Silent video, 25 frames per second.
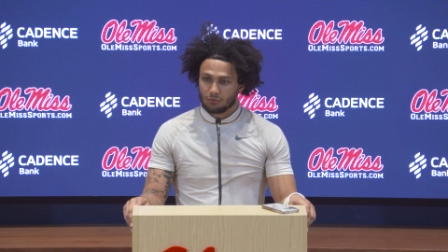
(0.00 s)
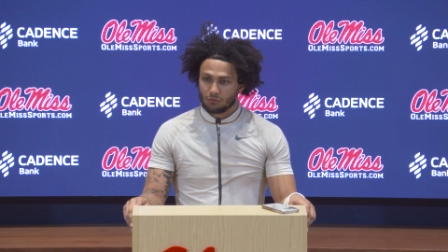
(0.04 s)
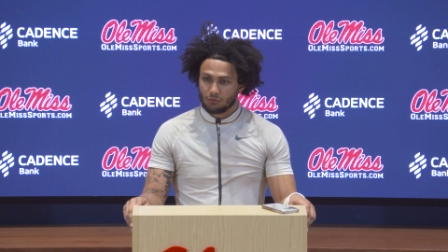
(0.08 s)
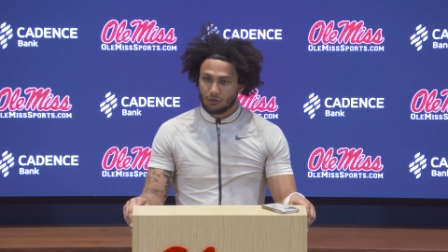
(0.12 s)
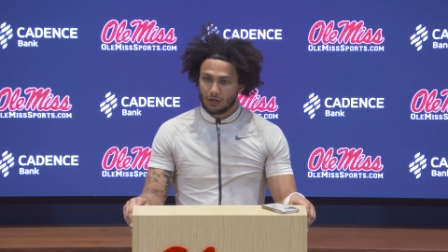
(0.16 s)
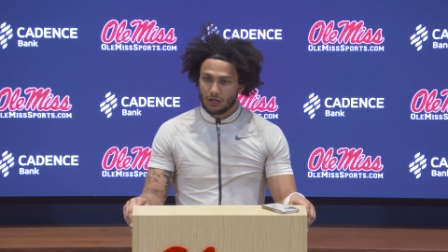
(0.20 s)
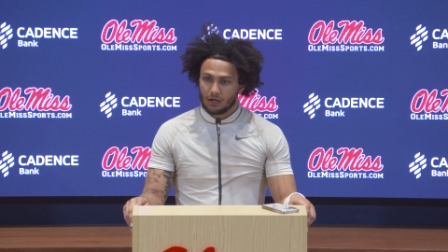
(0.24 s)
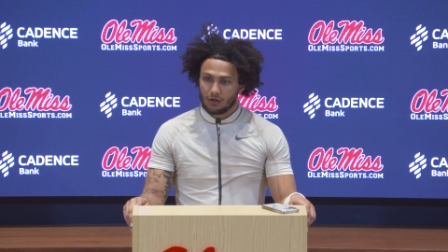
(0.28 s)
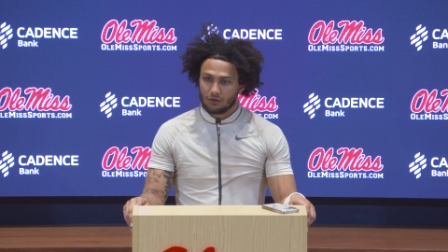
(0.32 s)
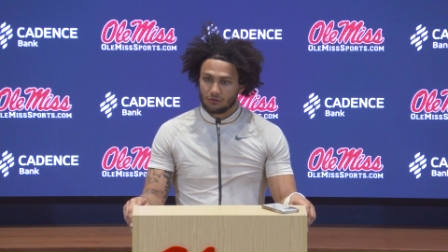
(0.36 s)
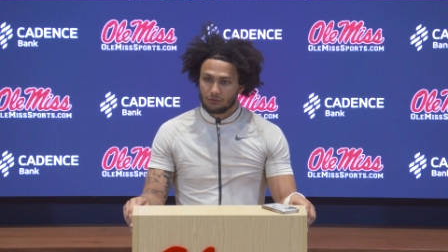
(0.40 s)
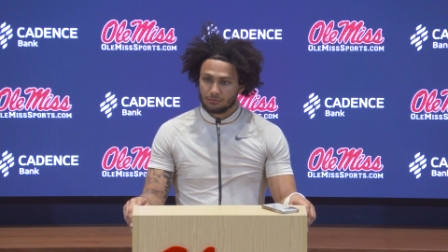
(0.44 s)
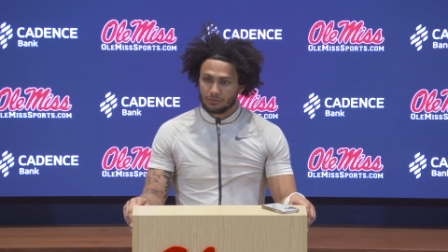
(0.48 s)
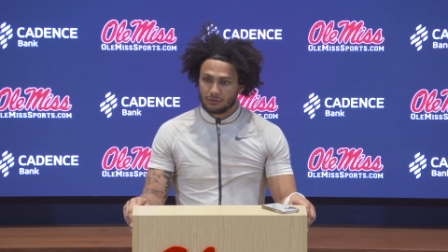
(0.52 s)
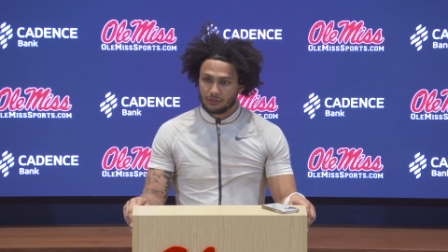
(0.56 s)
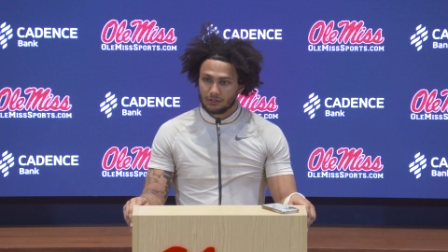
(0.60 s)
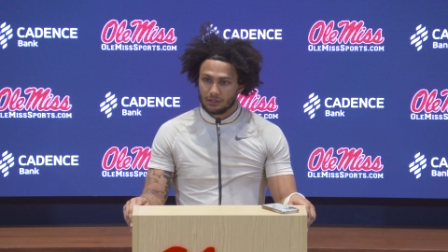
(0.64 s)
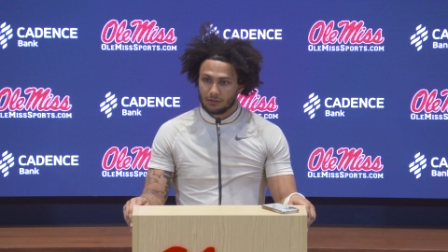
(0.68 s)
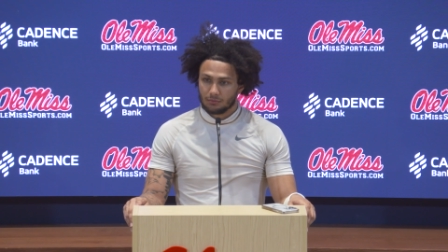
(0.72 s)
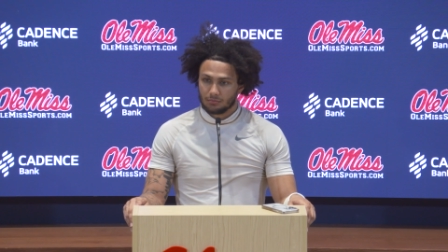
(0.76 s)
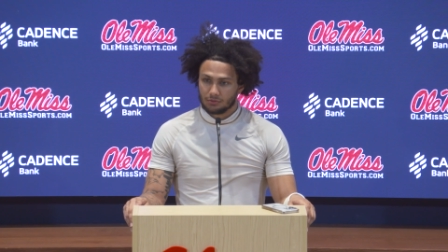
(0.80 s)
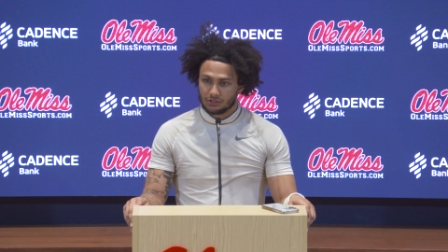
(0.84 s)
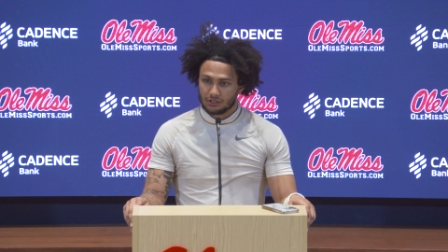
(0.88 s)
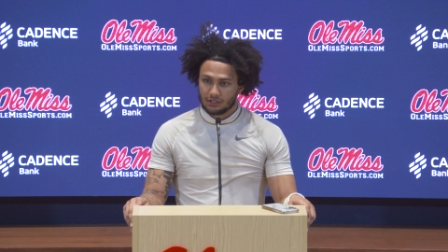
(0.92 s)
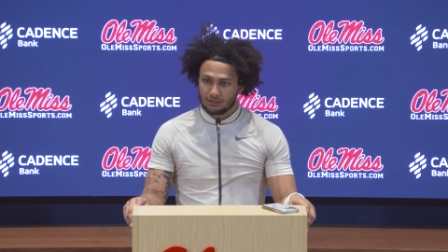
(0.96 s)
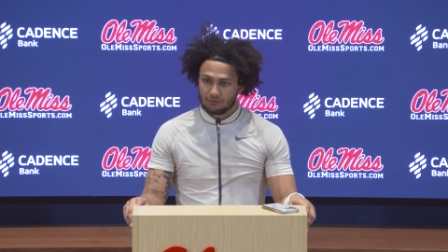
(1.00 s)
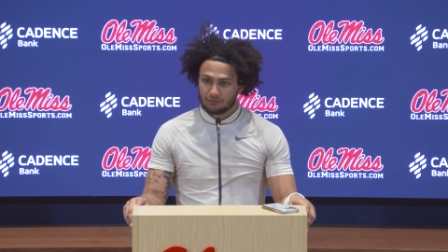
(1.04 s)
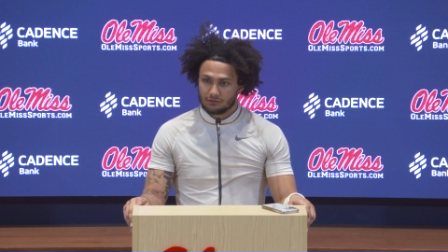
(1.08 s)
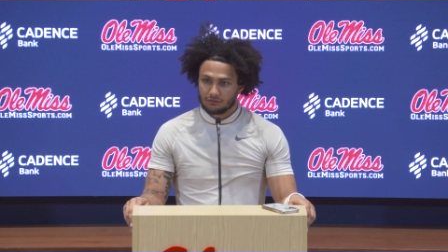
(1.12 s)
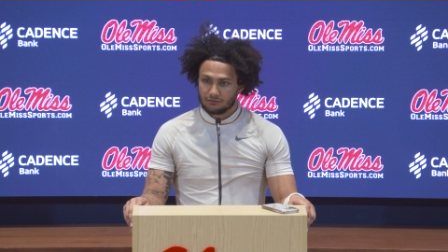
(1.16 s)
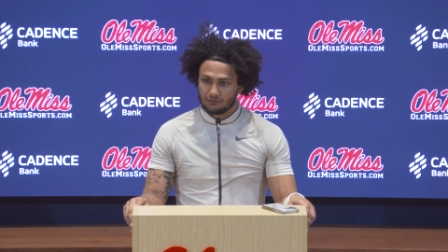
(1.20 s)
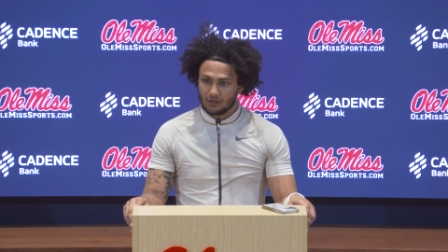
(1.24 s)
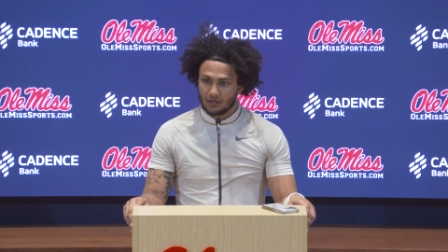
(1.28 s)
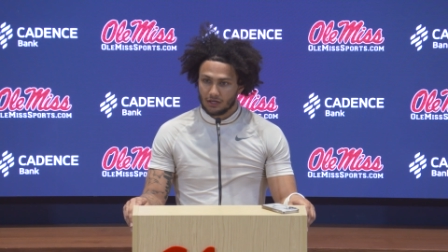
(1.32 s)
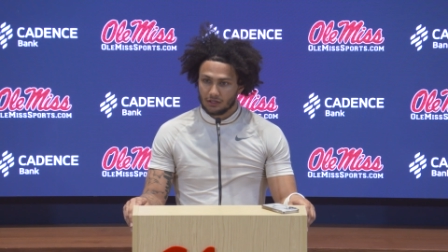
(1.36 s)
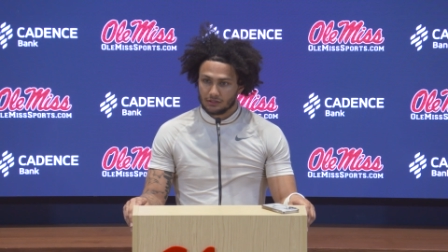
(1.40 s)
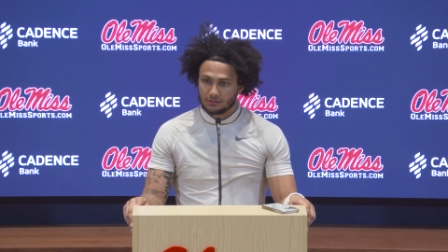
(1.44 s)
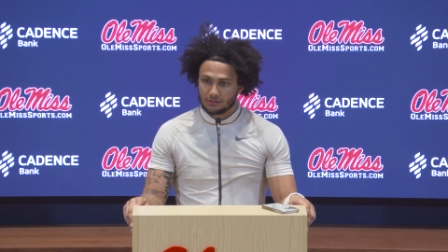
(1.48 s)
around, being able to give
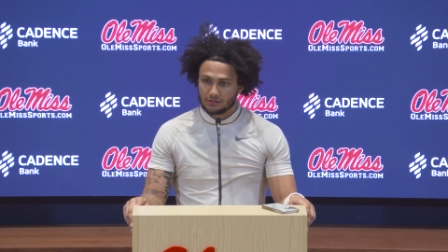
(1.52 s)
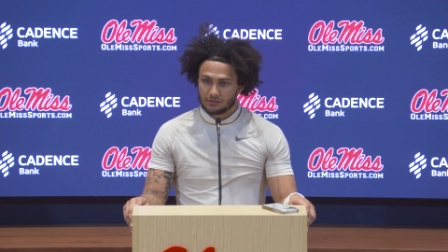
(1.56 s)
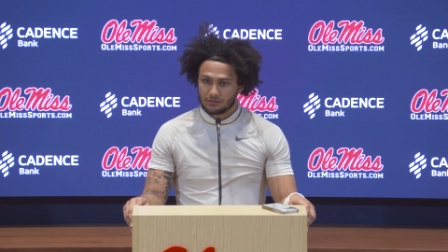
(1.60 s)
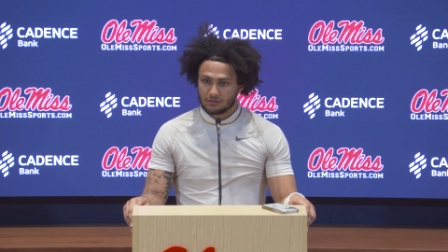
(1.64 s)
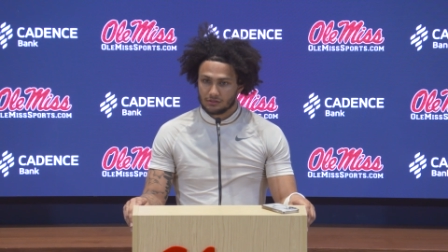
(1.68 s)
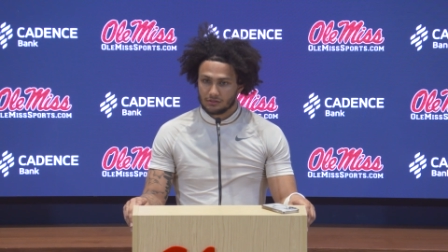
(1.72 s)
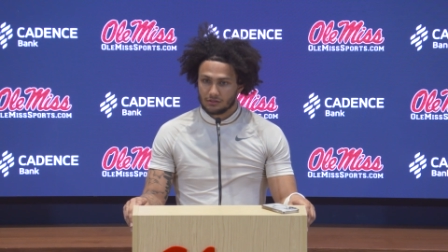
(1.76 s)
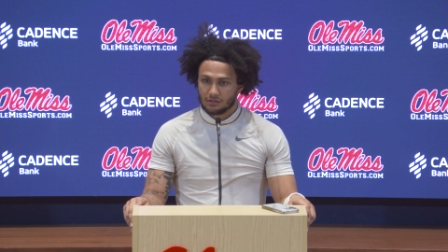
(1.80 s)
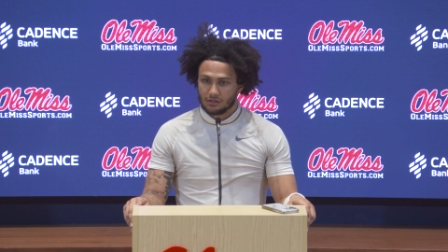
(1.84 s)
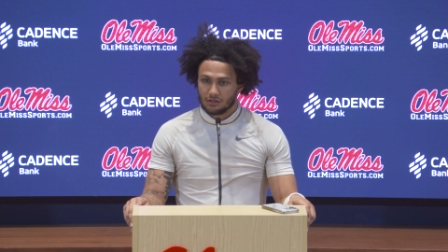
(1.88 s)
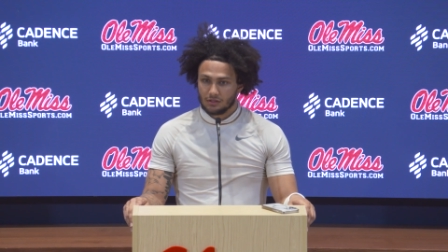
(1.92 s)
advice,